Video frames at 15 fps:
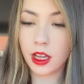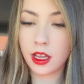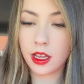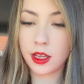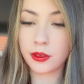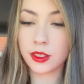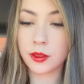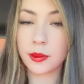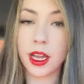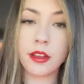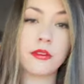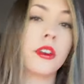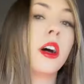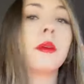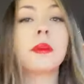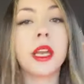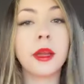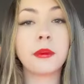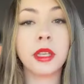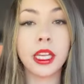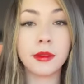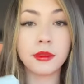it was my fault, but I
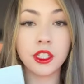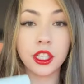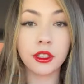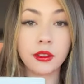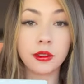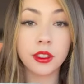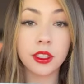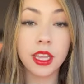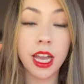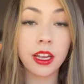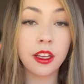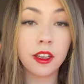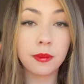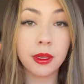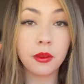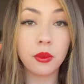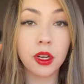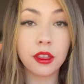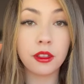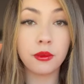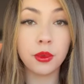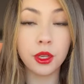blamed you. So that could have been one
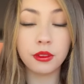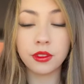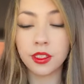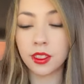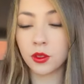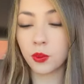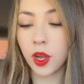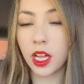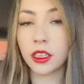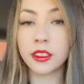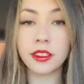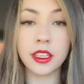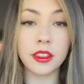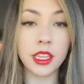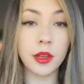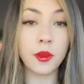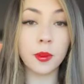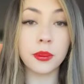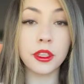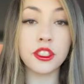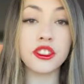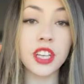of the wounds as well, is that they were
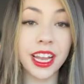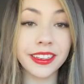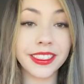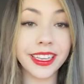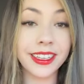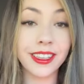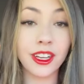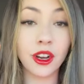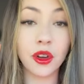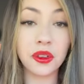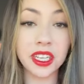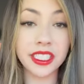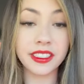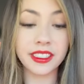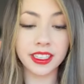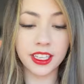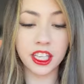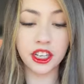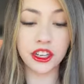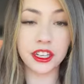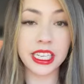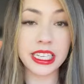projecting their own
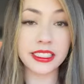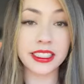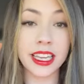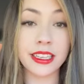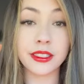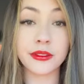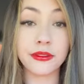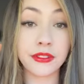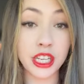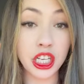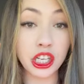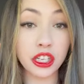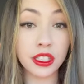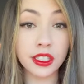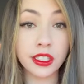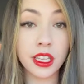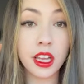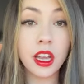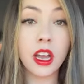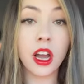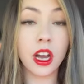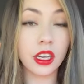insecurities and fears
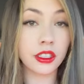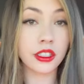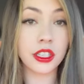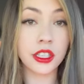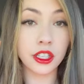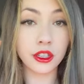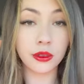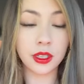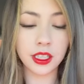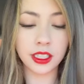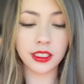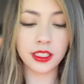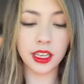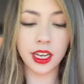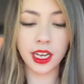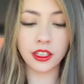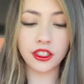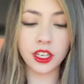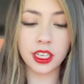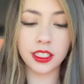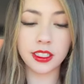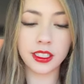onto you in this
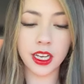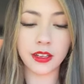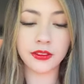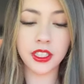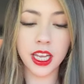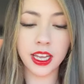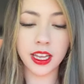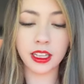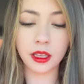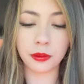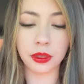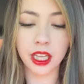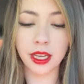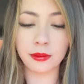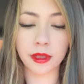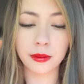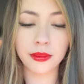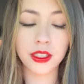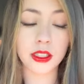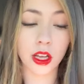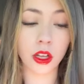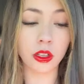connection instead of taking the blame
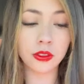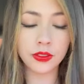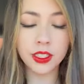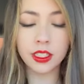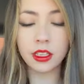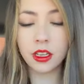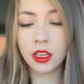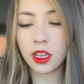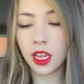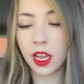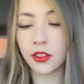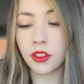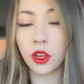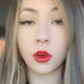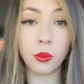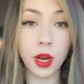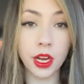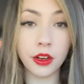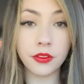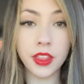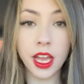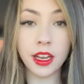themselves. And they're
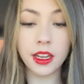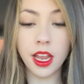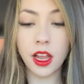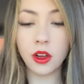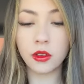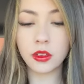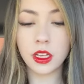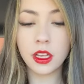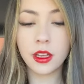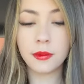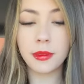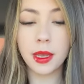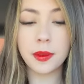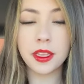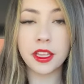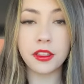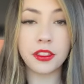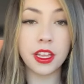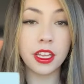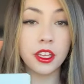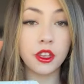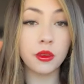aware of that now. Maybe they
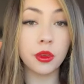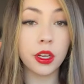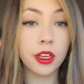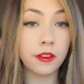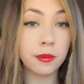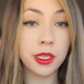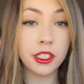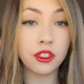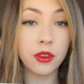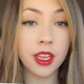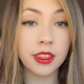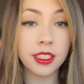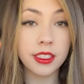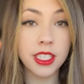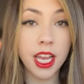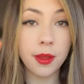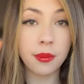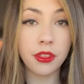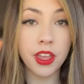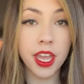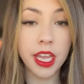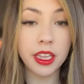think you could have been doing the same
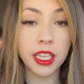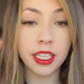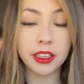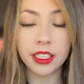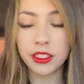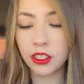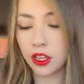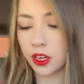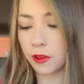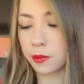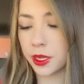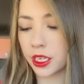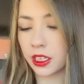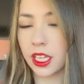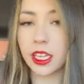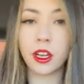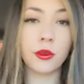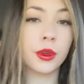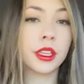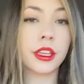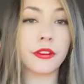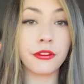thing. Like this could have been like a
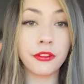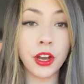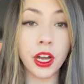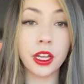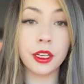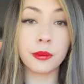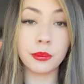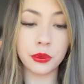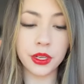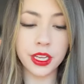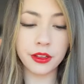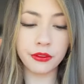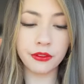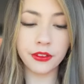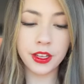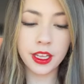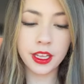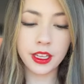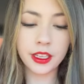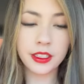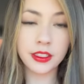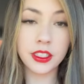really fun, brief
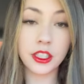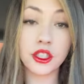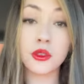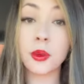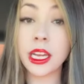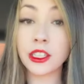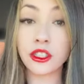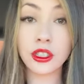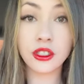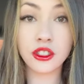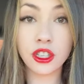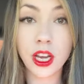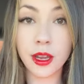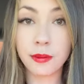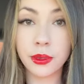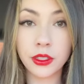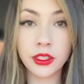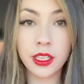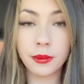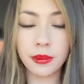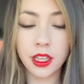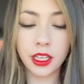situationship or
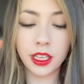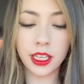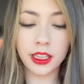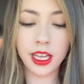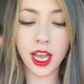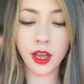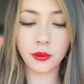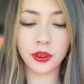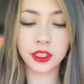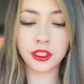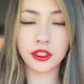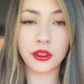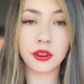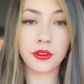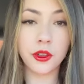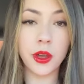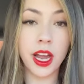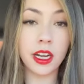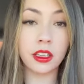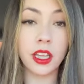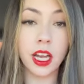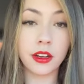something like that where the two of you
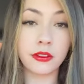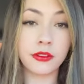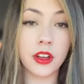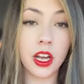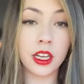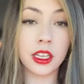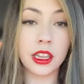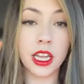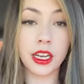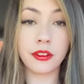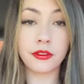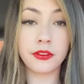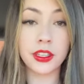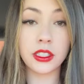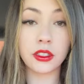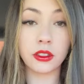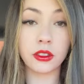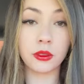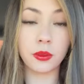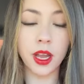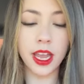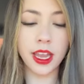had a lot of fun and then it fizzled
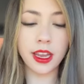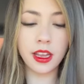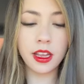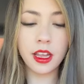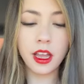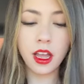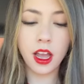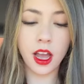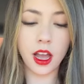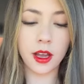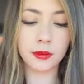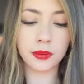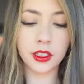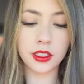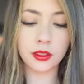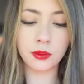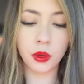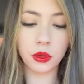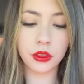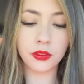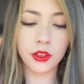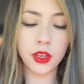away because um,
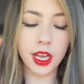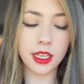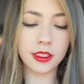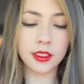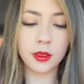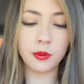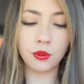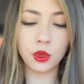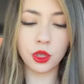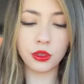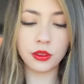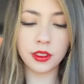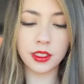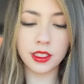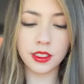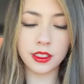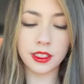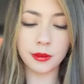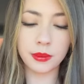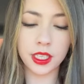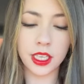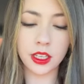both of you had some wounds and
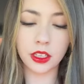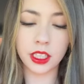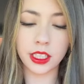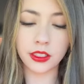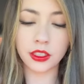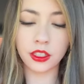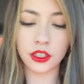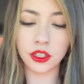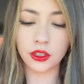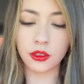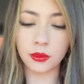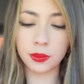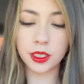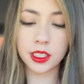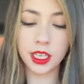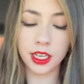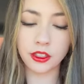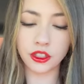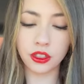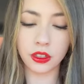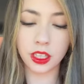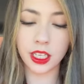some healing to do
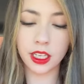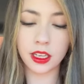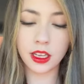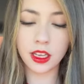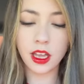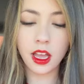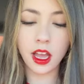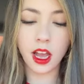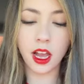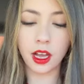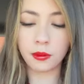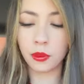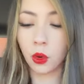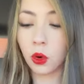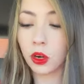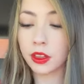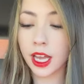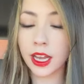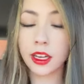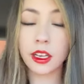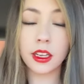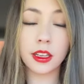potentially. Um, or
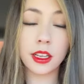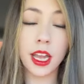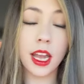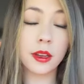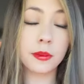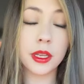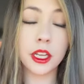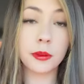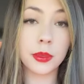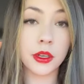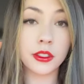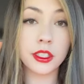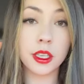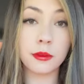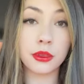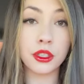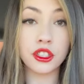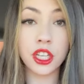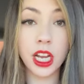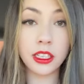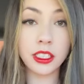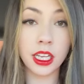that could again be your person
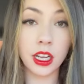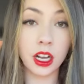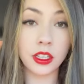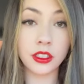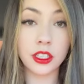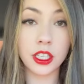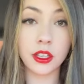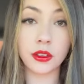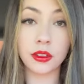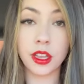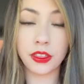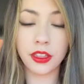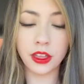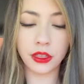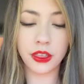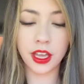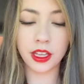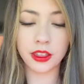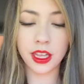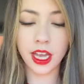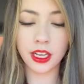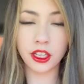projecting onto you that they
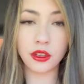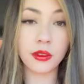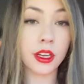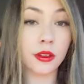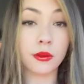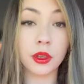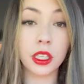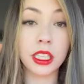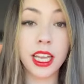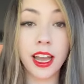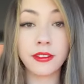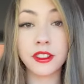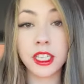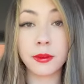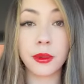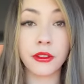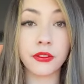think that you didn't really have deeper